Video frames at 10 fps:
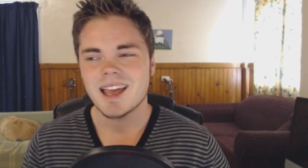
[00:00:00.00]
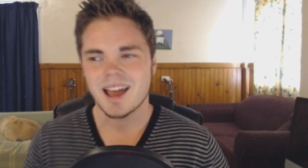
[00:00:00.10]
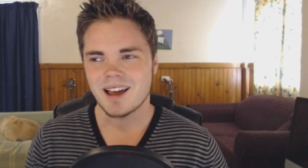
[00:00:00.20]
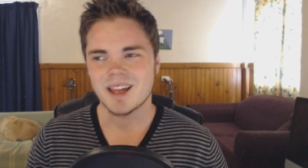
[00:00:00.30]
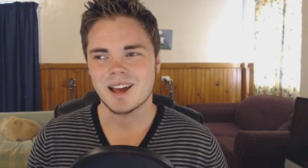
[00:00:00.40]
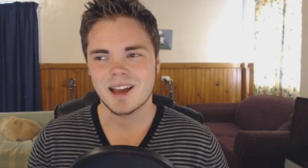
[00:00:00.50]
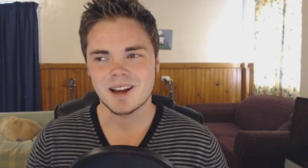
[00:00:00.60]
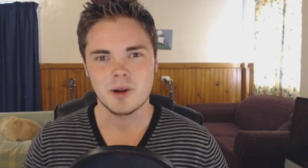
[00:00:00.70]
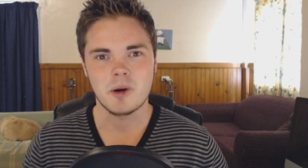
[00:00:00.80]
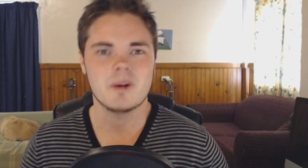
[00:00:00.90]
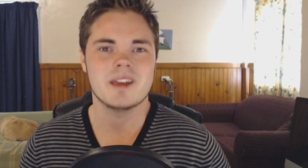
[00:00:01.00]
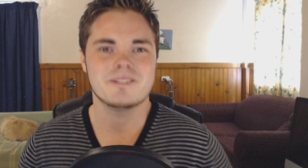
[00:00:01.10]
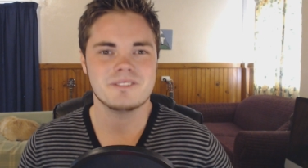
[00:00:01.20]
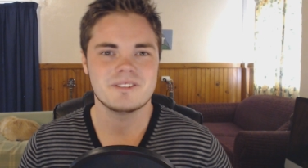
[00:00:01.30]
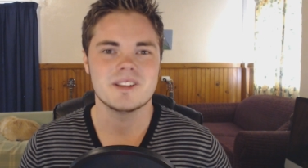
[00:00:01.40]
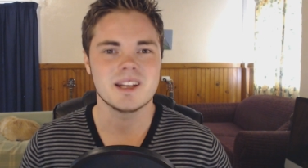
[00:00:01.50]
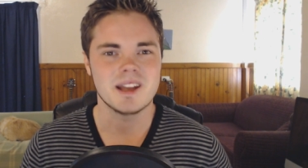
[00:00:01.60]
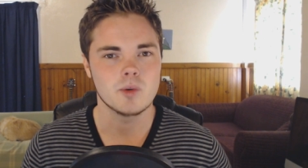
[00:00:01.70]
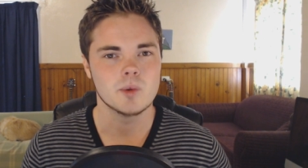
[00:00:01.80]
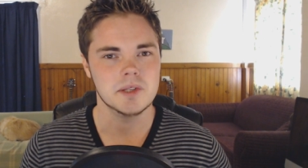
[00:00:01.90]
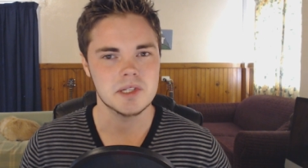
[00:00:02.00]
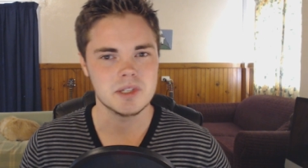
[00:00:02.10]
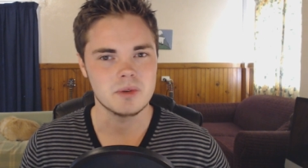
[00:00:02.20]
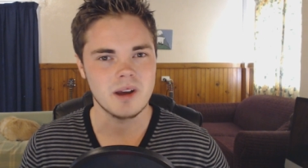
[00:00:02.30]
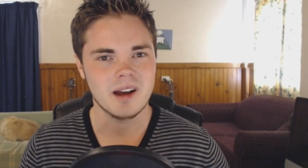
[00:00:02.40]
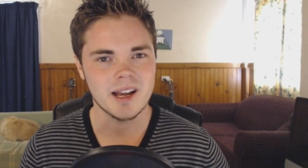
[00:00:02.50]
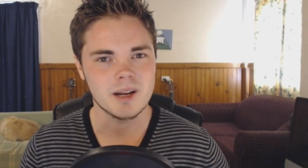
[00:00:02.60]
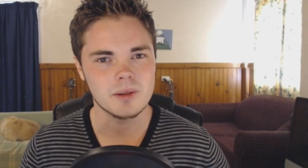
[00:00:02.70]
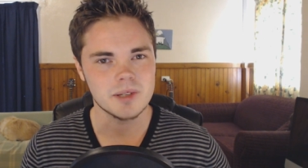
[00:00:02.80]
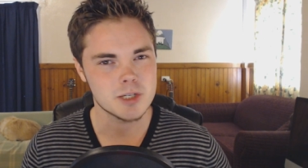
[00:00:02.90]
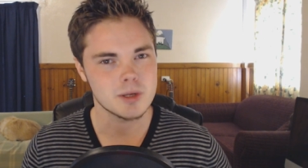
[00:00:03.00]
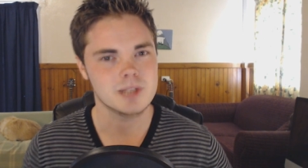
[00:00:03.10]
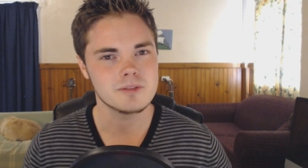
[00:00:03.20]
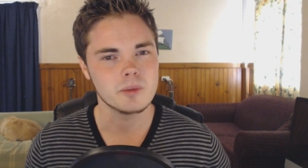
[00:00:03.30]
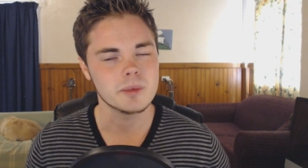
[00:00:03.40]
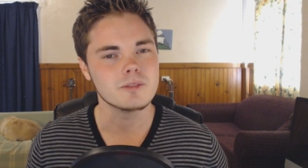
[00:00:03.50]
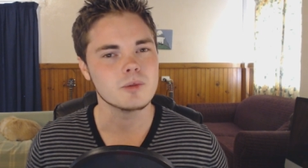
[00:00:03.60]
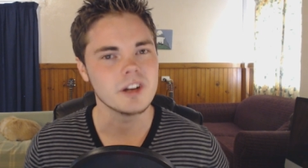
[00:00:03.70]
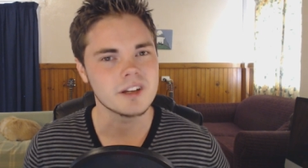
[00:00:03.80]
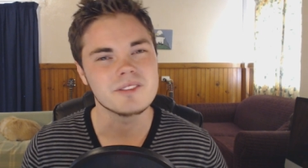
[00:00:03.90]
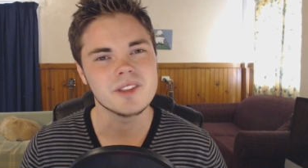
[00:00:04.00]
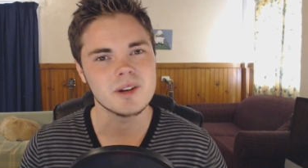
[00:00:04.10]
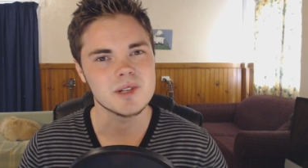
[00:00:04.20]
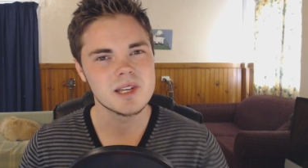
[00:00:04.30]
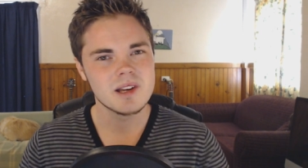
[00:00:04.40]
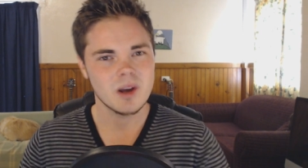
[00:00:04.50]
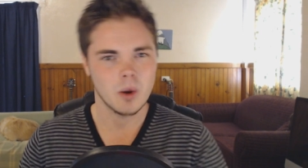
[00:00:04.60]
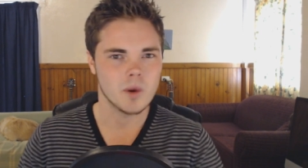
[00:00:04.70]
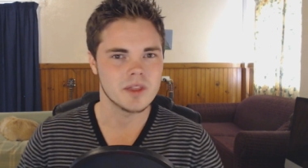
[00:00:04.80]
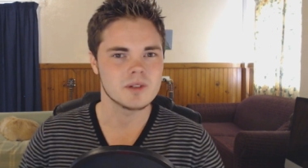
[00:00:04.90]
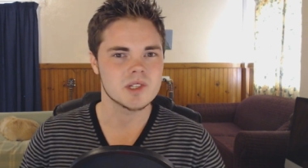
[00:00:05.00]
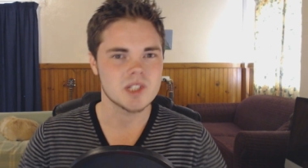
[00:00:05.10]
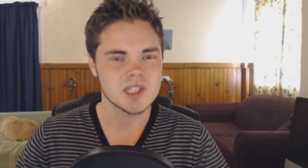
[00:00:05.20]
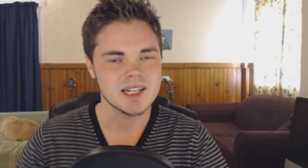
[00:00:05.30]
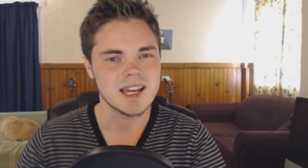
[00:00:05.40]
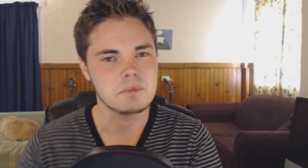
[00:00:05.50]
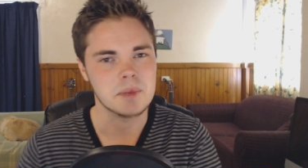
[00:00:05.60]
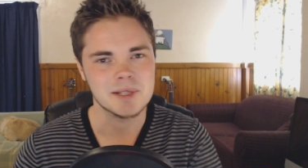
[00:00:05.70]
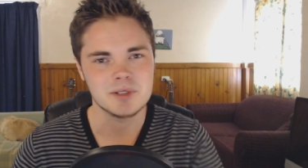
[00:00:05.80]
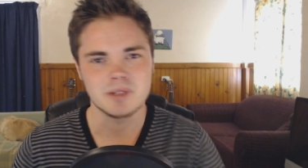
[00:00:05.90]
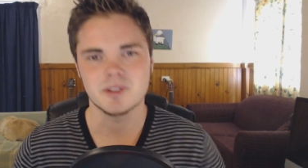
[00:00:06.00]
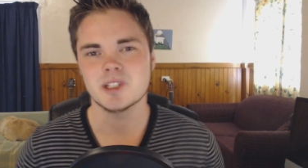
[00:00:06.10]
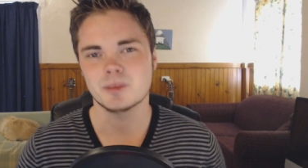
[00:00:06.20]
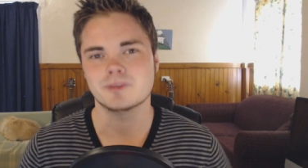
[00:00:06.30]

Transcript: Uh, I don't know if you can ever really do a high-quality transformative work of those, or whether it's just inane banter over the